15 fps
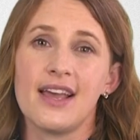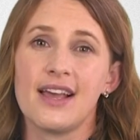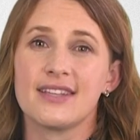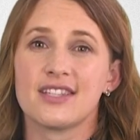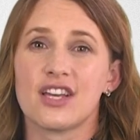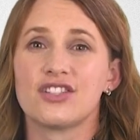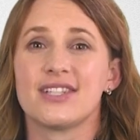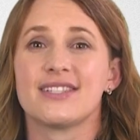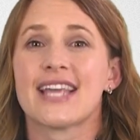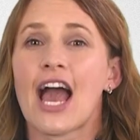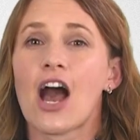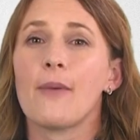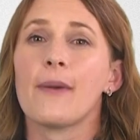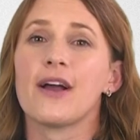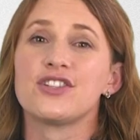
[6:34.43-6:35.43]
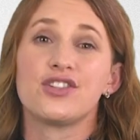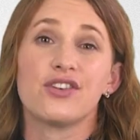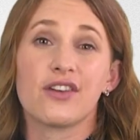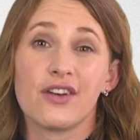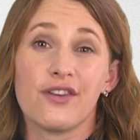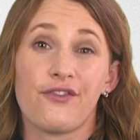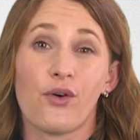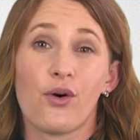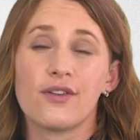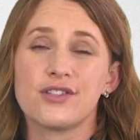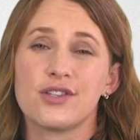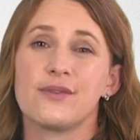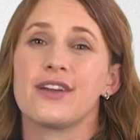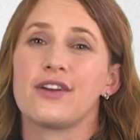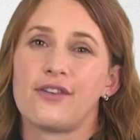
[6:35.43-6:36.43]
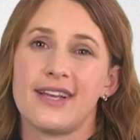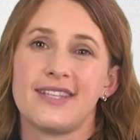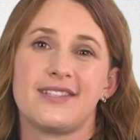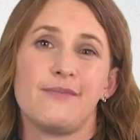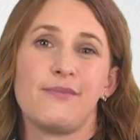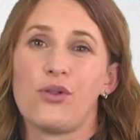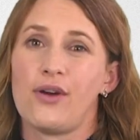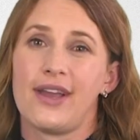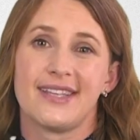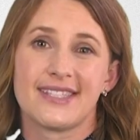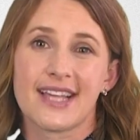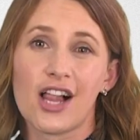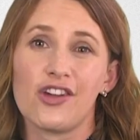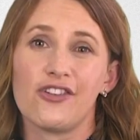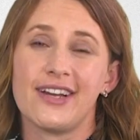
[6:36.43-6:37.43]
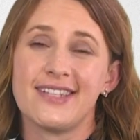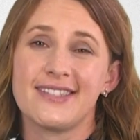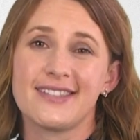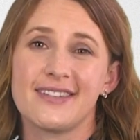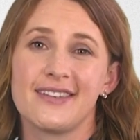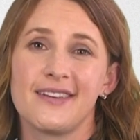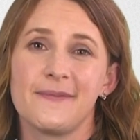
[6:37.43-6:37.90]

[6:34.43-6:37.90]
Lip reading: such as how much you can afford to increase employee salaries.